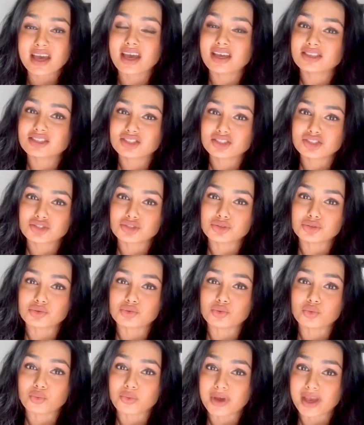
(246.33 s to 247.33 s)
And
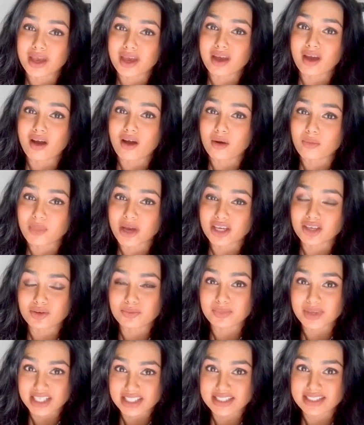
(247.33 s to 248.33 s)
2, where are my
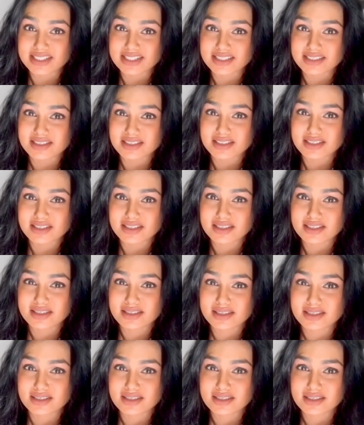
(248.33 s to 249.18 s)
competitors?